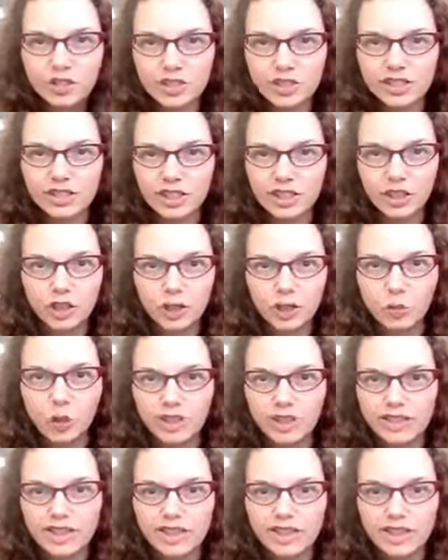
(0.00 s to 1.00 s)
detail you want
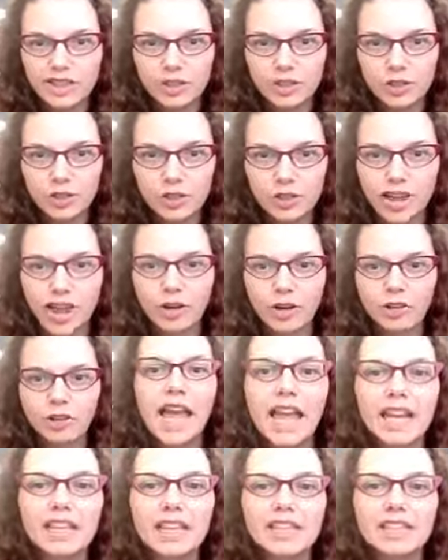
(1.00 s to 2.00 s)
to take into account:
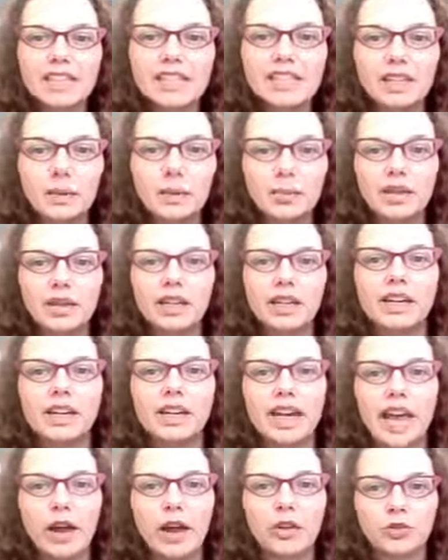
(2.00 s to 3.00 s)
anti-dumping and
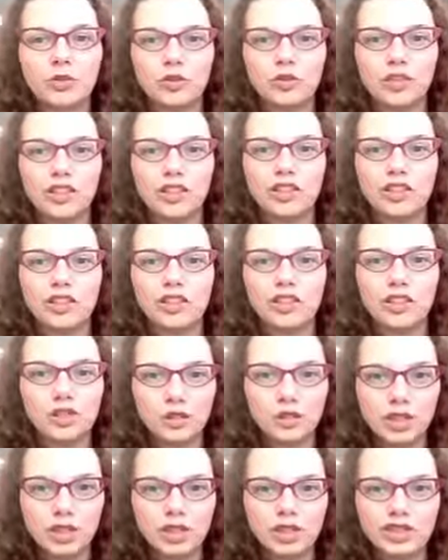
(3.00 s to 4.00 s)
countervailing
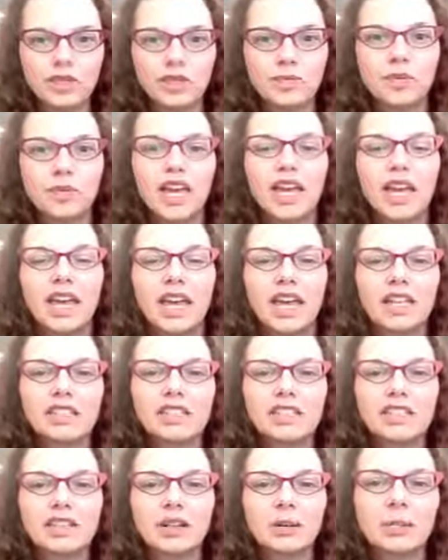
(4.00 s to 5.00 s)
duties.
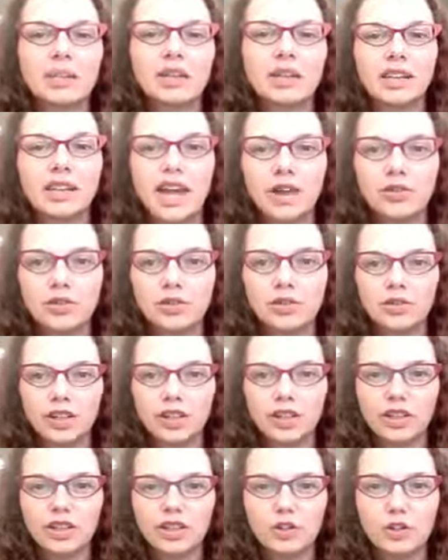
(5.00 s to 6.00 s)
Anti-dumping and
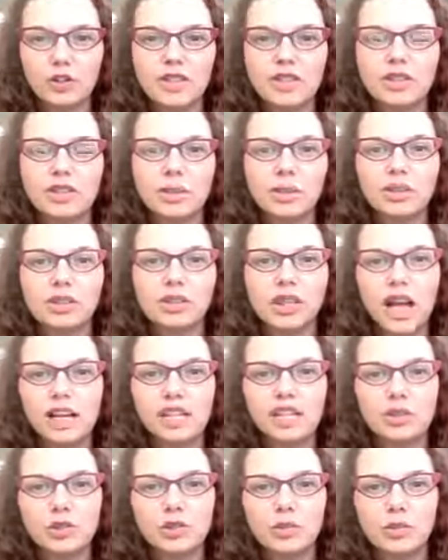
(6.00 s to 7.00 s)
countervailing duties apply
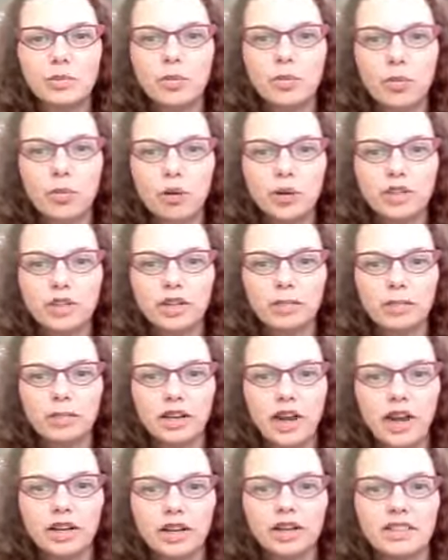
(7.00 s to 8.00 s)
to imported
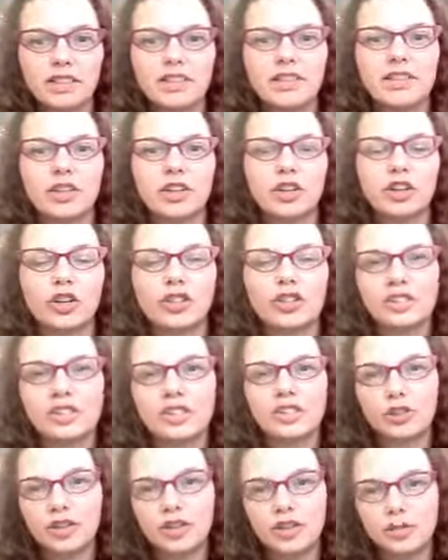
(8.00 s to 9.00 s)
products that are
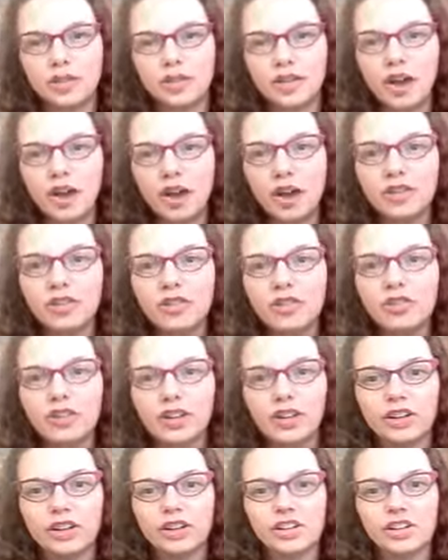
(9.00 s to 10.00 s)
considered to be
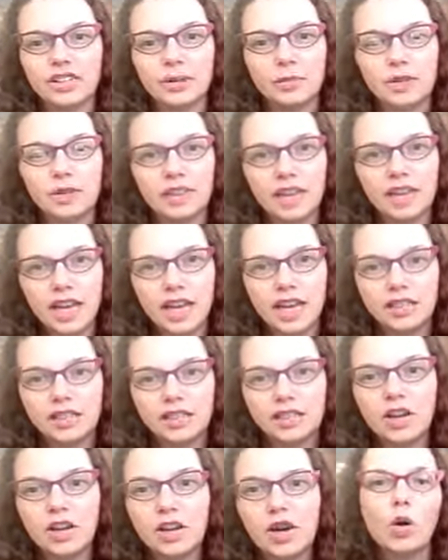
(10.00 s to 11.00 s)
unfairly subsidized
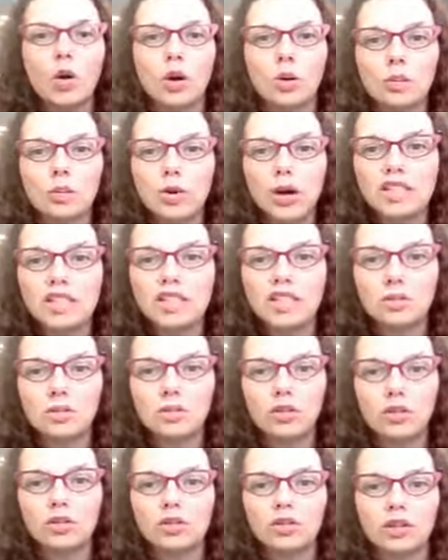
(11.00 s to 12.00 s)
or priced
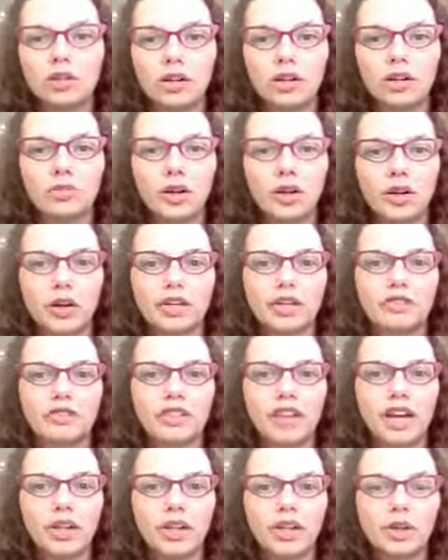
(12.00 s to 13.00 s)
below fair market
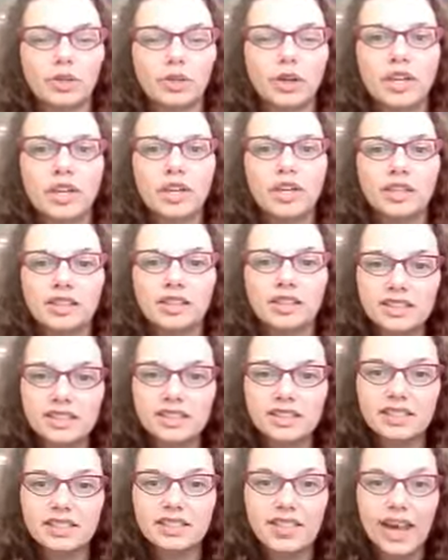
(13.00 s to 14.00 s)
value. This is
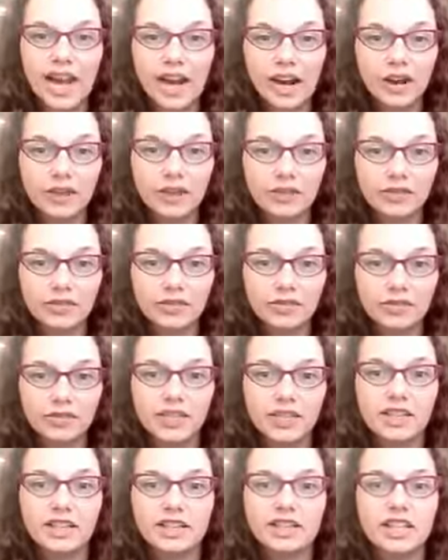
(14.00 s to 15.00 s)
a tariff
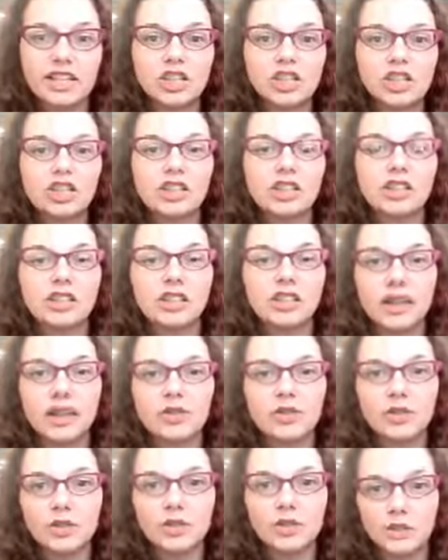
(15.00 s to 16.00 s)
that essentially
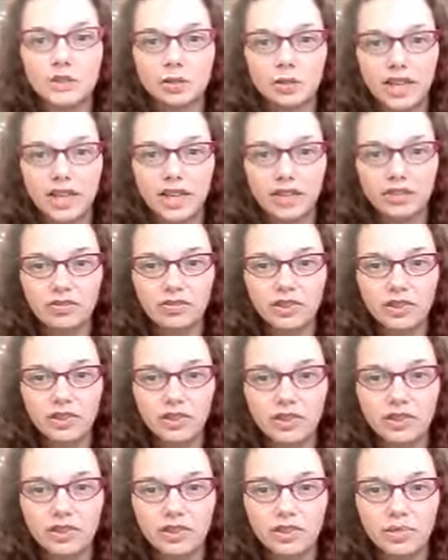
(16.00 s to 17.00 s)
levels the playing
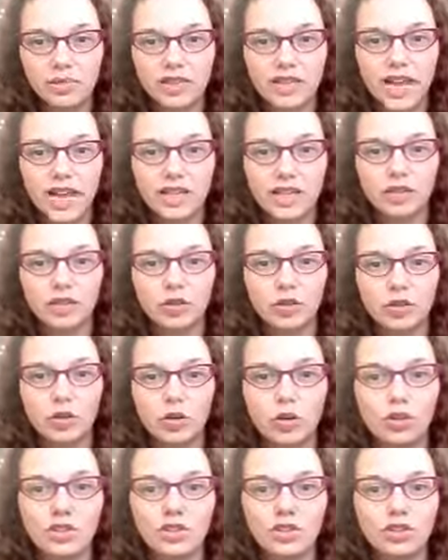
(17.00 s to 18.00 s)
field to protect
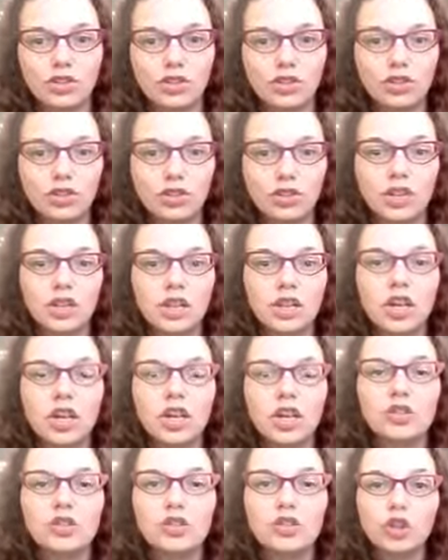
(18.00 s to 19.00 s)
local industry.
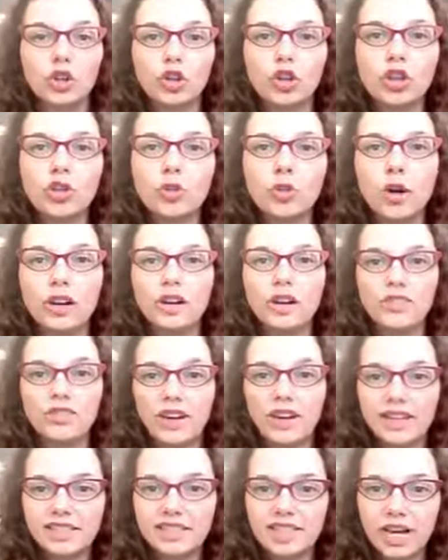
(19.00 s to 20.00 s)
So you're going to want to
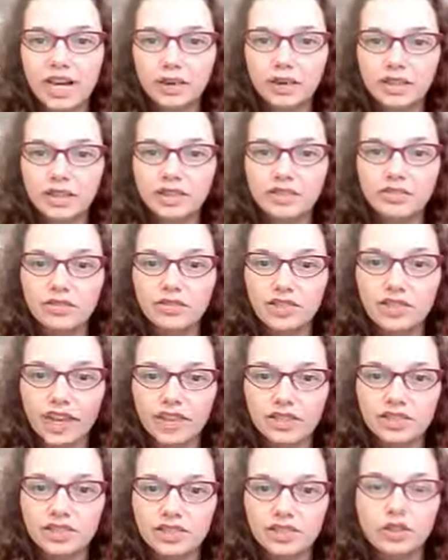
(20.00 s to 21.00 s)
find out in
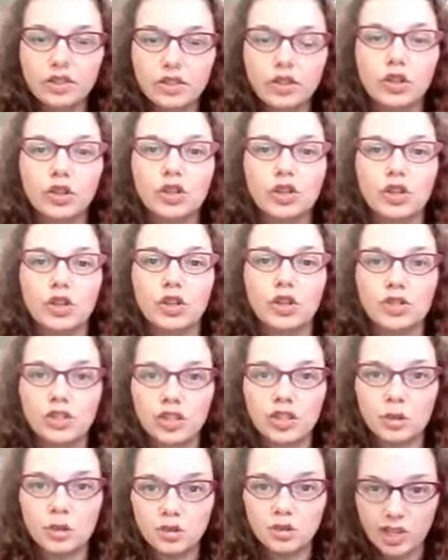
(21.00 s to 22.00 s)
advance if your goods are
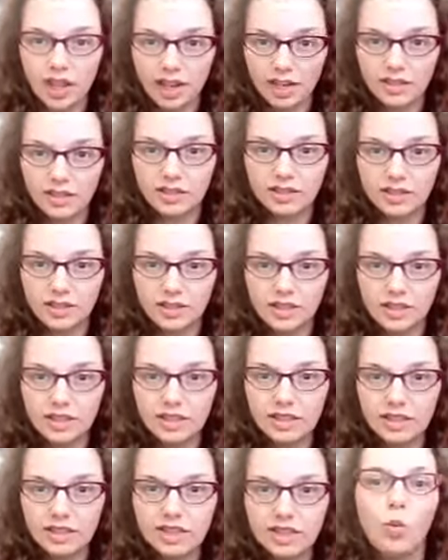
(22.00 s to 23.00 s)
subject to
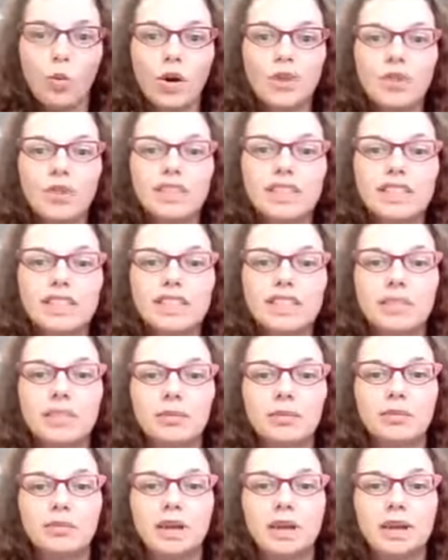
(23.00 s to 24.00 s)
these. One thing to keep
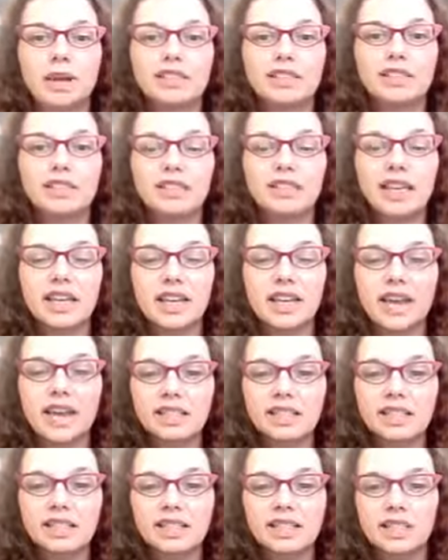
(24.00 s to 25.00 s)
in mind is that
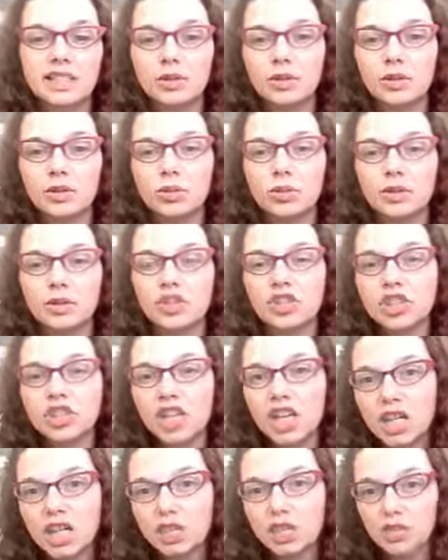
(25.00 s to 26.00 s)
anti-dumping rules
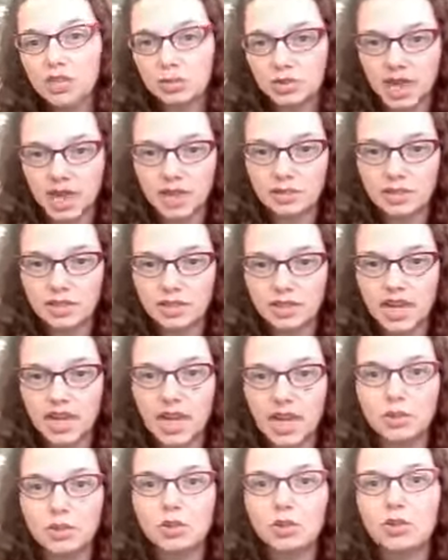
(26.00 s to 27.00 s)
change from time to
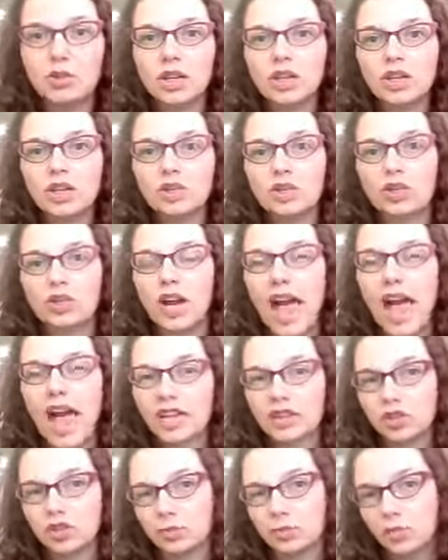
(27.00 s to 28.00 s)
time, so make sure to
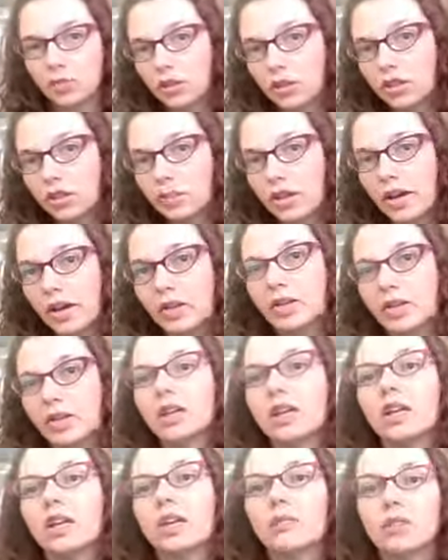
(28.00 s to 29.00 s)
ask your broker about it.
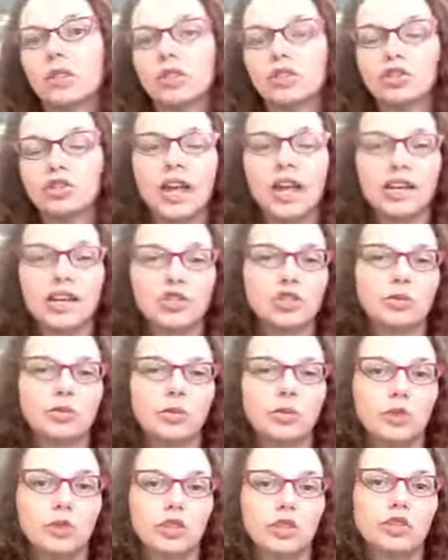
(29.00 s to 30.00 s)
Make sure to ask your
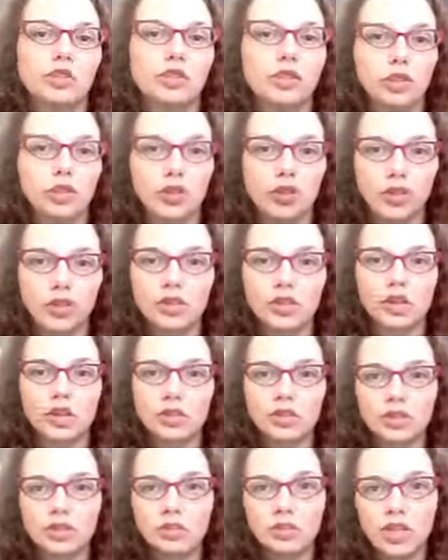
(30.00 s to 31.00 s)
broker if your goods are
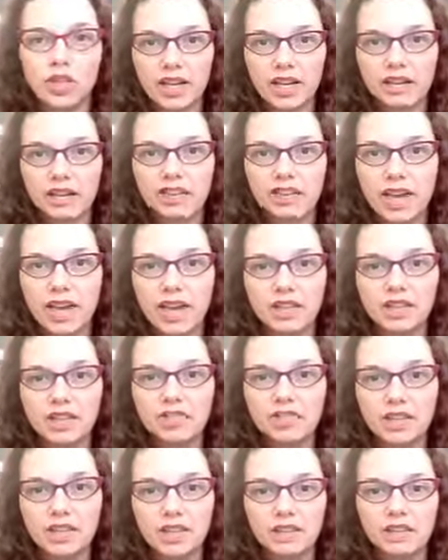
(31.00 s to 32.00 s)
subject to any of
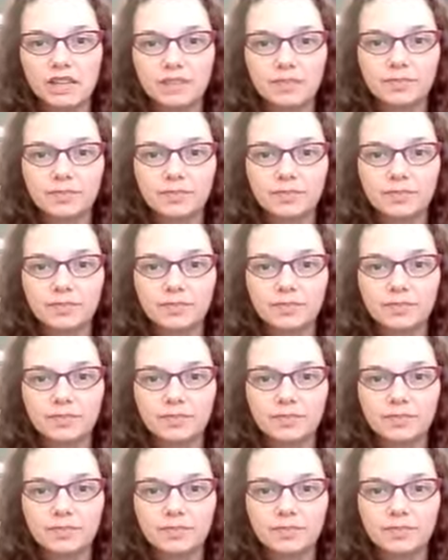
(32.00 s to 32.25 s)
these.